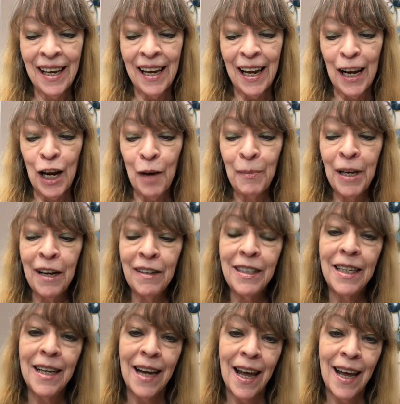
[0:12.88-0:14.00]
And I'm here
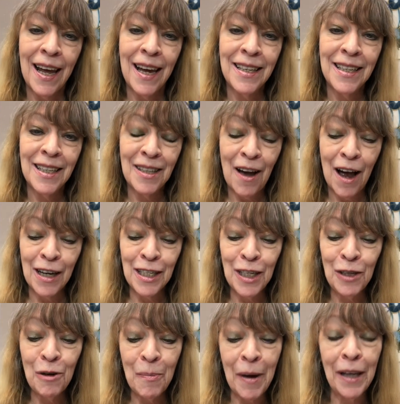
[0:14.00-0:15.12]
today to talk to
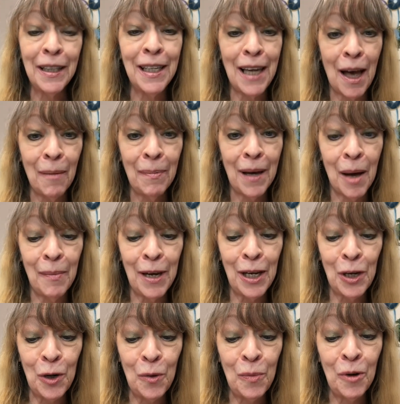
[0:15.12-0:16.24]
you about the upcoming
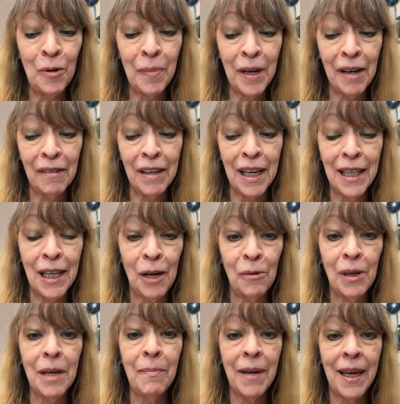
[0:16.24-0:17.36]
new moon period that
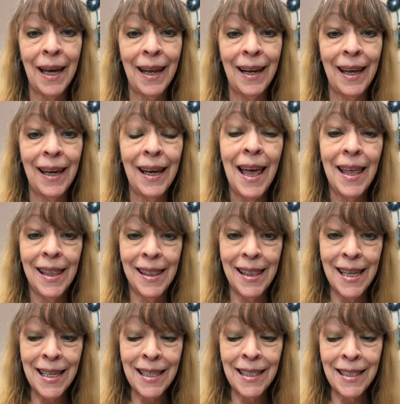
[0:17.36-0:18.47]
we are beginning
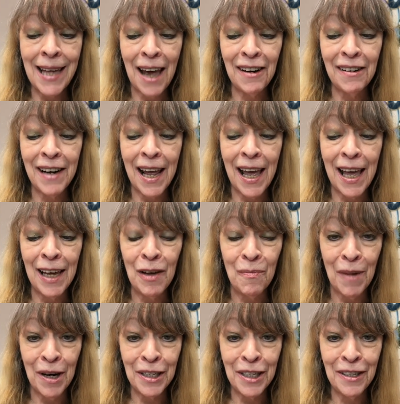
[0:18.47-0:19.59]
this Saturday,
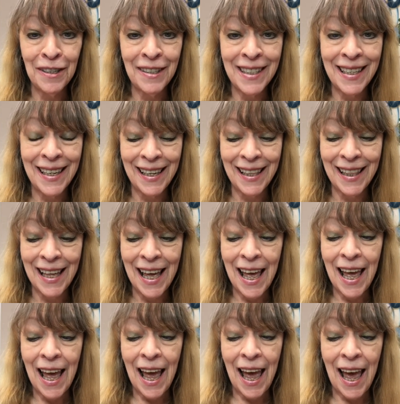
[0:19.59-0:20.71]
March 13th
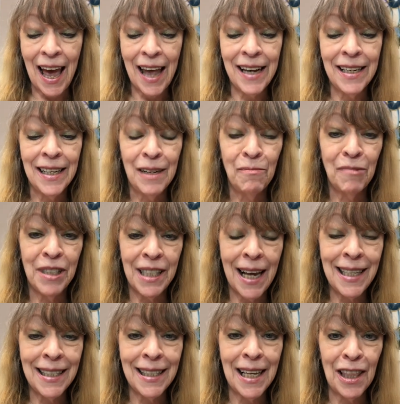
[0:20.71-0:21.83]
at
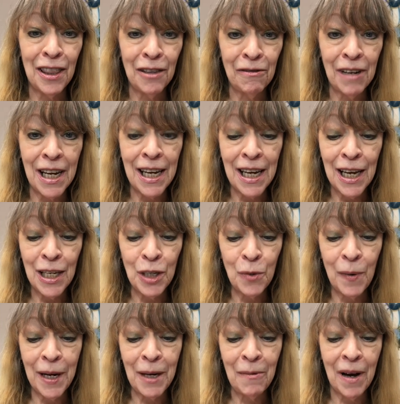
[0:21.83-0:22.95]
precisely
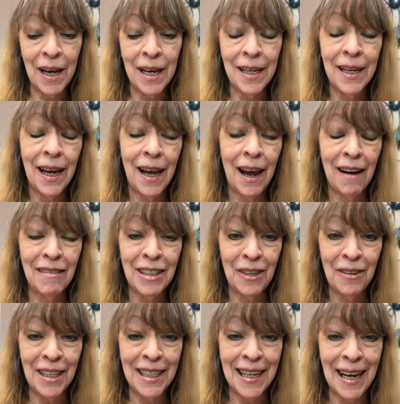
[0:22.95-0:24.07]
3:21
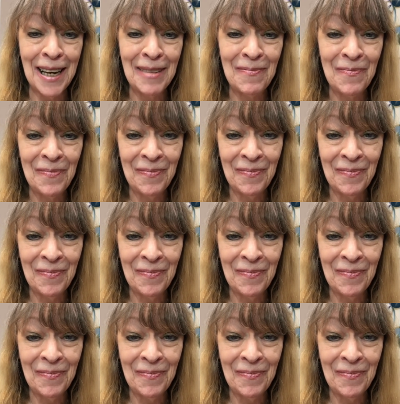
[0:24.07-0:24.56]
Arizona time.